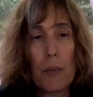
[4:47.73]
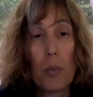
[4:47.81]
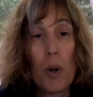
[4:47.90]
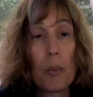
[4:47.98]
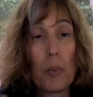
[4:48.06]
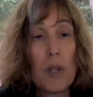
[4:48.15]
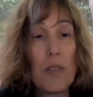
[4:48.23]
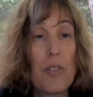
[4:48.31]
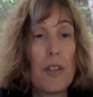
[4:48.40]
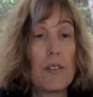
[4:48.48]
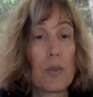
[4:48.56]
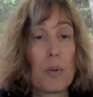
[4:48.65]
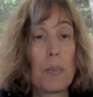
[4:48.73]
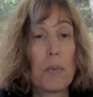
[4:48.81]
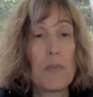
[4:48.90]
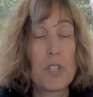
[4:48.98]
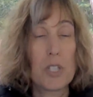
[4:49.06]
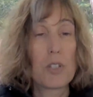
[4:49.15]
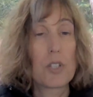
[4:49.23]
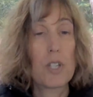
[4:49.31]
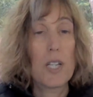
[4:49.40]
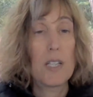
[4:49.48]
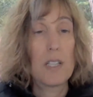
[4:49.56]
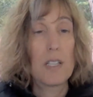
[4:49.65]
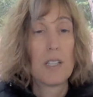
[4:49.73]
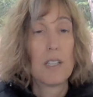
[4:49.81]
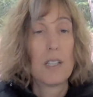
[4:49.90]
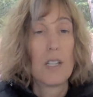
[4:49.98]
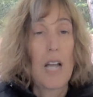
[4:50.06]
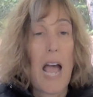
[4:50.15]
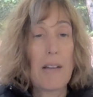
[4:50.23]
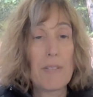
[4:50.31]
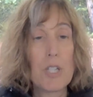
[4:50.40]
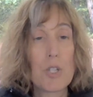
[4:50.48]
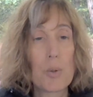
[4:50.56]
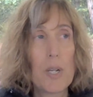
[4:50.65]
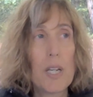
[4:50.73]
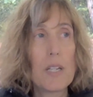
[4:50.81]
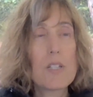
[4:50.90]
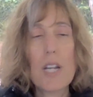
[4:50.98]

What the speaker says: what would this group of children have enjoyed?